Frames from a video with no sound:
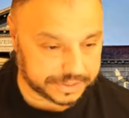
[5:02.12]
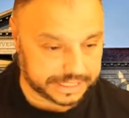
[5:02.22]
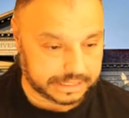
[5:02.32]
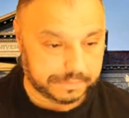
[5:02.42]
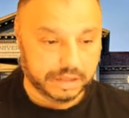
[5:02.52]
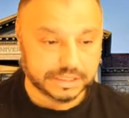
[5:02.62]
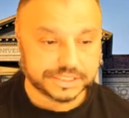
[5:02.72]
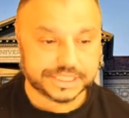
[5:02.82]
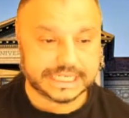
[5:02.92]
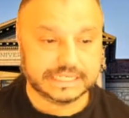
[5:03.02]
the
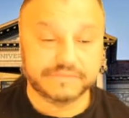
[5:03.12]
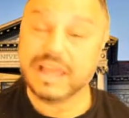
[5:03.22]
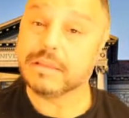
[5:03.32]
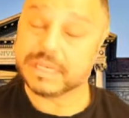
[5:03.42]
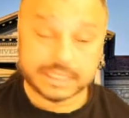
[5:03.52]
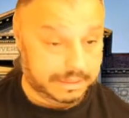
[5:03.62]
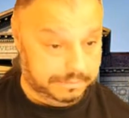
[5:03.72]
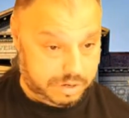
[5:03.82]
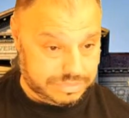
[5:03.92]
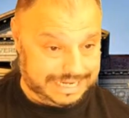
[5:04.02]
policy development
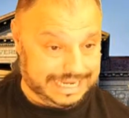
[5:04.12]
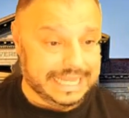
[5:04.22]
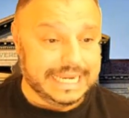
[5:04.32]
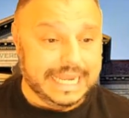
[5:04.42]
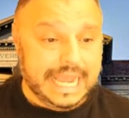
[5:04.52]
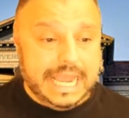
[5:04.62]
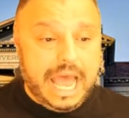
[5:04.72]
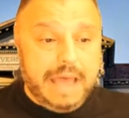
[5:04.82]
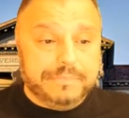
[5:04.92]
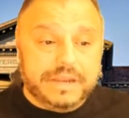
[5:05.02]
component. And then
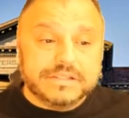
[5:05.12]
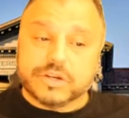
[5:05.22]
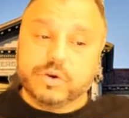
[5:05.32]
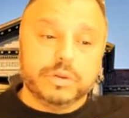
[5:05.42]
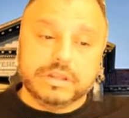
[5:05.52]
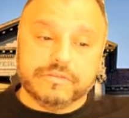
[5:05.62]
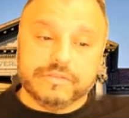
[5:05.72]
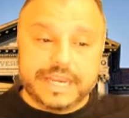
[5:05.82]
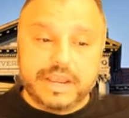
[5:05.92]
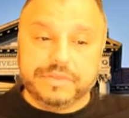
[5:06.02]
there's a cool little
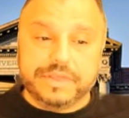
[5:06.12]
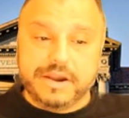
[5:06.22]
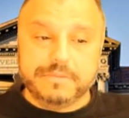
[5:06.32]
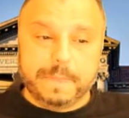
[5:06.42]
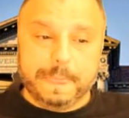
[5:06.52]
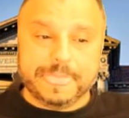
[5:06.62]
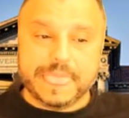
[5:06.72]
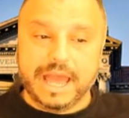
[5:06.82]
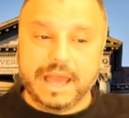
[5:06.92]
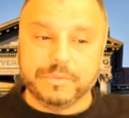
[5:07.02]
video there.
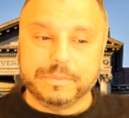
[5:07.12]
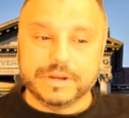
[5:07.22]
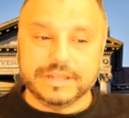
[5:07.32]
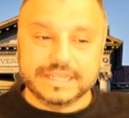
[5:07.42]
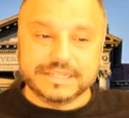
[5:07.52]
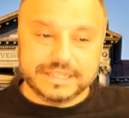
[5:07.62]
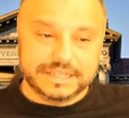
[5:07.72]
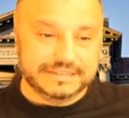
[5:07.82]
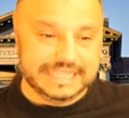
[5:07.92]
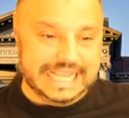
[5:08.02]
We put a
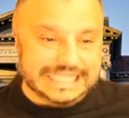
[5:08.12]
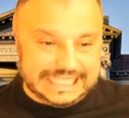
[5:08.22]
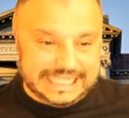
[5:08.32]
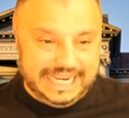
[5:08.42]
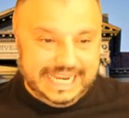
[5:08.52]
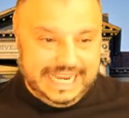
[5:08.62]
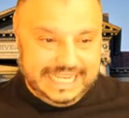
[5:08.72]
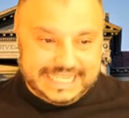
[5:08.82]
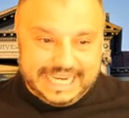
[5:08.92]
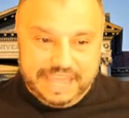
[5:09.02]
little lesson
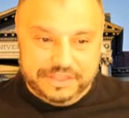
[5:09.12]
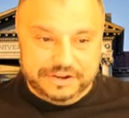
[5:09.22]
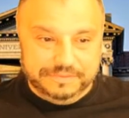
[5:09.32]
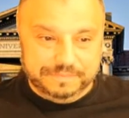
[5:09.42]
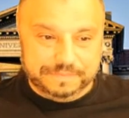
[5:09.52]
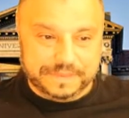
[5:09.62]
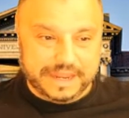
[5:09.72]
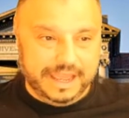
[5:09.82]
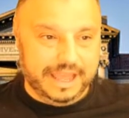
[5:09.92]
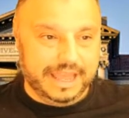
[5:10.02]
together.
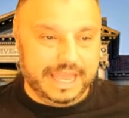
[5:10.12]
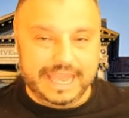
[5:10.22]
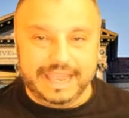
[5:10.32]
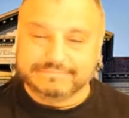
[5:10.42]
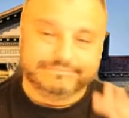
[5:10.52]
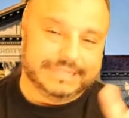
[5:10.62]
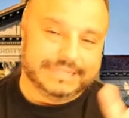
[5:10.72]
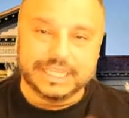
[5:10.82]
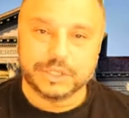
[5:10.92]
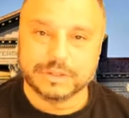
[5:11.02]
I
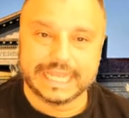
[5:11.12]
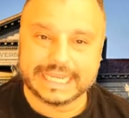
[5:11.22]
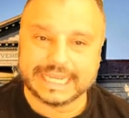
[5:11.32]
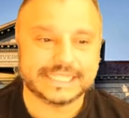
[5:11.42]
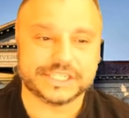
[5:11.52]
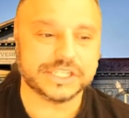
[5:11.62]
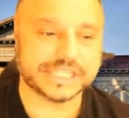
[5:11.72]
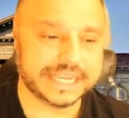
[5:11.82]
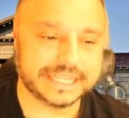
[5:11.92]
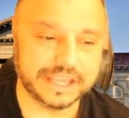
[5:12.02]
think you'll like it. It's just
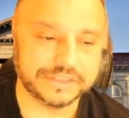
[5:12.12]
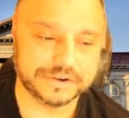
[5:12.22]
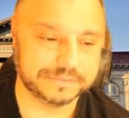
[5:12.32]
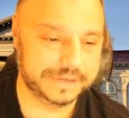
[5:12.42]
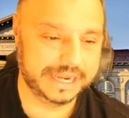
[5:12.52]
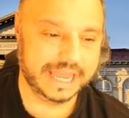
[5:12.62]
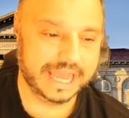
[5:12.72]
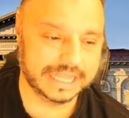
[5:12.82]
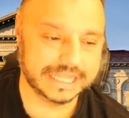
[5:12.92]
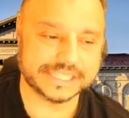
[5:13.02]
like the other
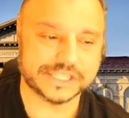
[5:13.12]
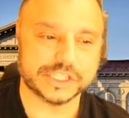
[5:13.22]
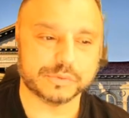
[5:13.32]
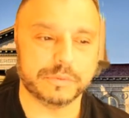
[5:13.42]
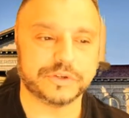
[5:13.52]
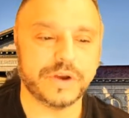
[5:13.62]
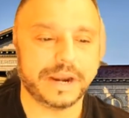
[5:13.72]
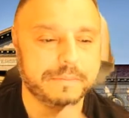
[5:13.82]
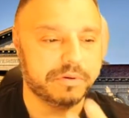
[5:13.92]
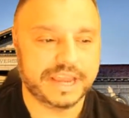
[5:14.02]
lessons where we try to
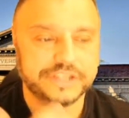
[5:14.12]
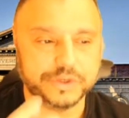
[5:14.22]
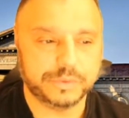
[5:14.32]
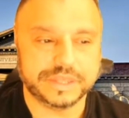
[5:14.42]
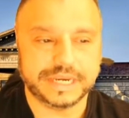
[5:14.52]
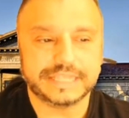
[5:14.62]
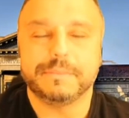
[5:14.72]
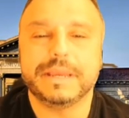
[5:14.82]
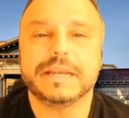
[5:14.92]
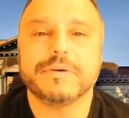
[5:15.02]
provide you with it's an
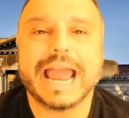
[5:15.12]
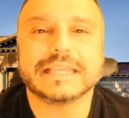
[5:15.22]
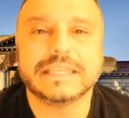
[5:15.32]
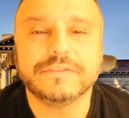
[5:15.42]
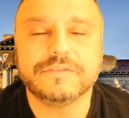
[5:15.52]
interactive